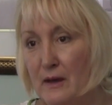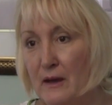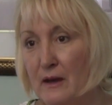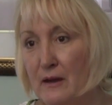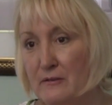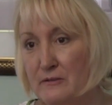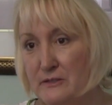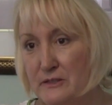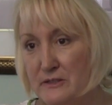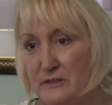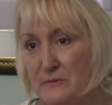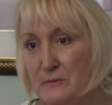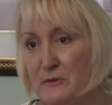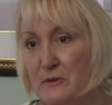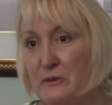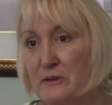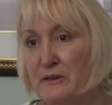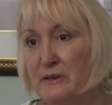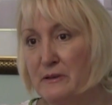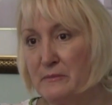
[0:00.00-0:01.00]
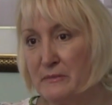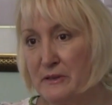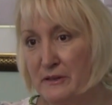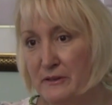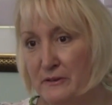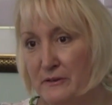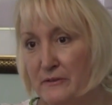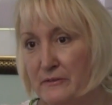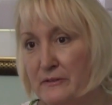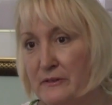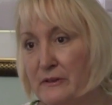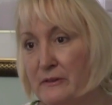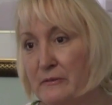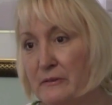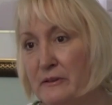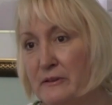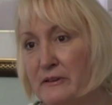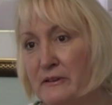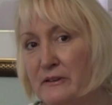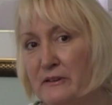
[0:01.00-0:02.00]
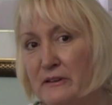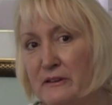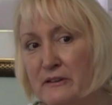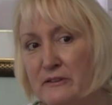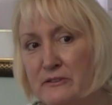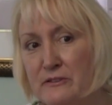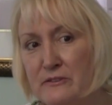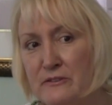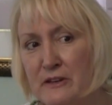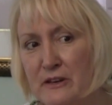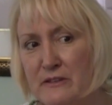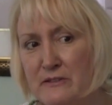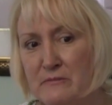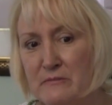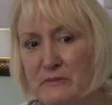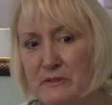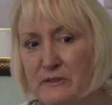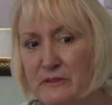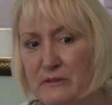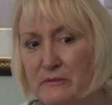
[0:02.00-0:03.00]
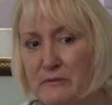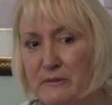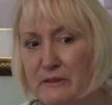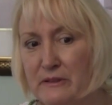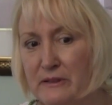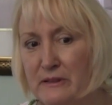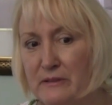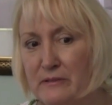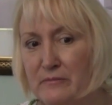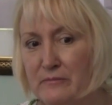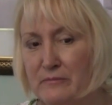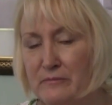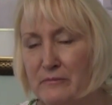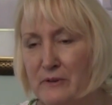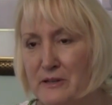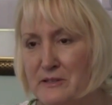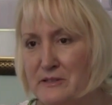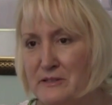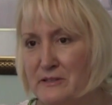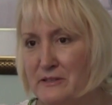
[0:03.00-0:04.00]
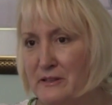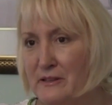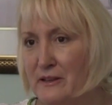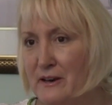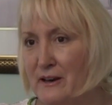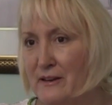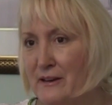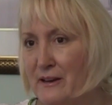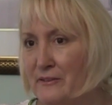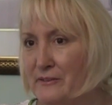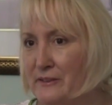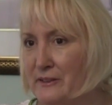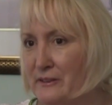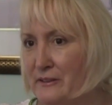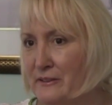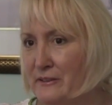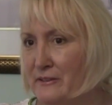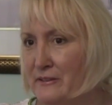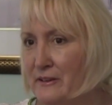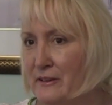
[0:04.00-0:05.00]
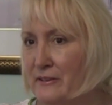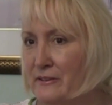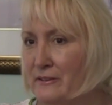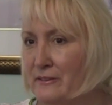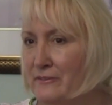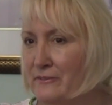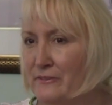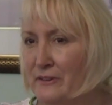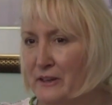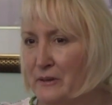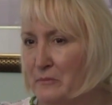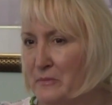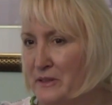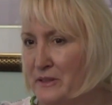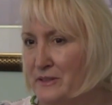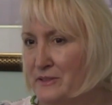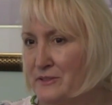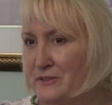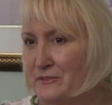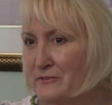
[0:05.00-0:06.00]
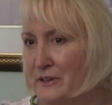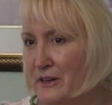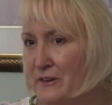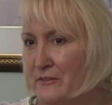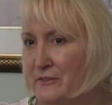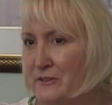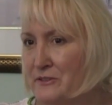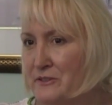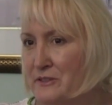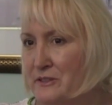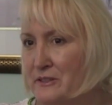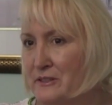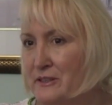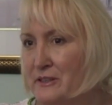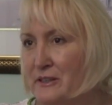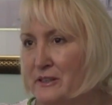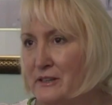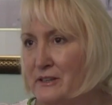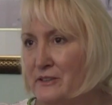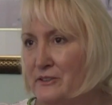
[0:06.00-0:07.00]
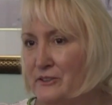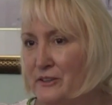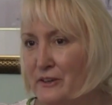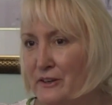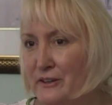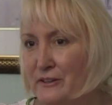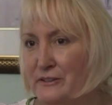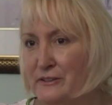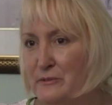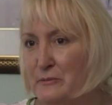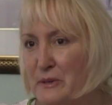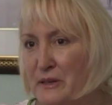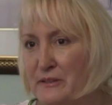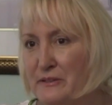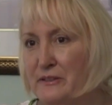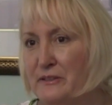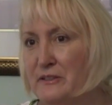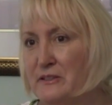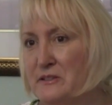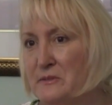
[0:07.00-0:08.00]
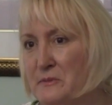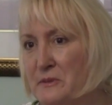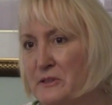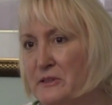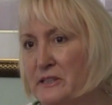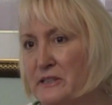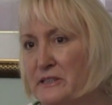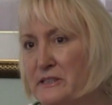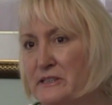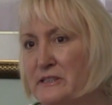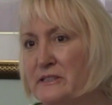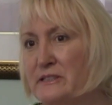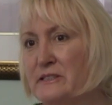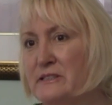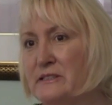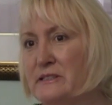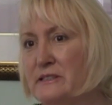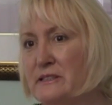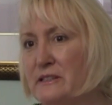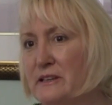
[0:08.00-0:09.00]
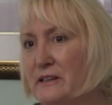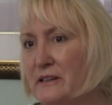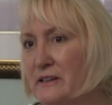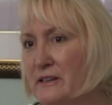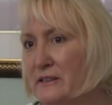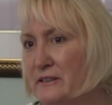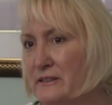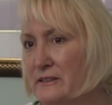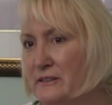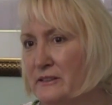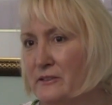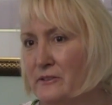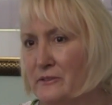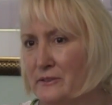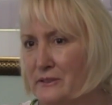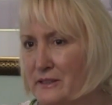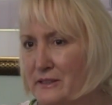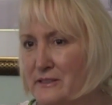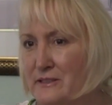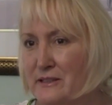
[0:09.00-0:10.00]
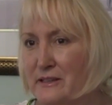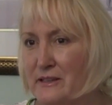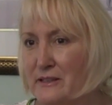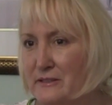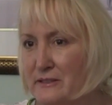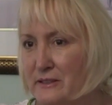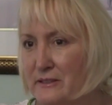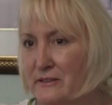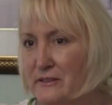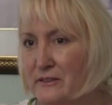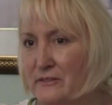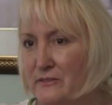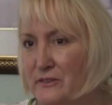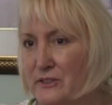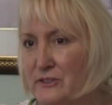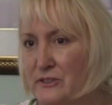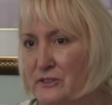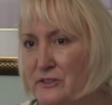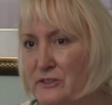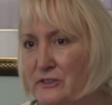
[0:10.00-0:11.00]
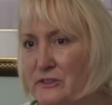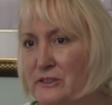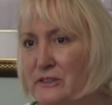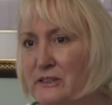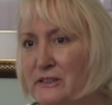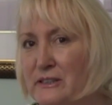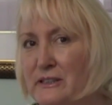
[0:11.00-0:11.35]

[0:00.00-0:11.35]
I was exploring on my own. In 2001, there really wasn't a lot out there. I couldn't find many survivors that talked about their experiences, mm-hmm. Unless they had done conventional.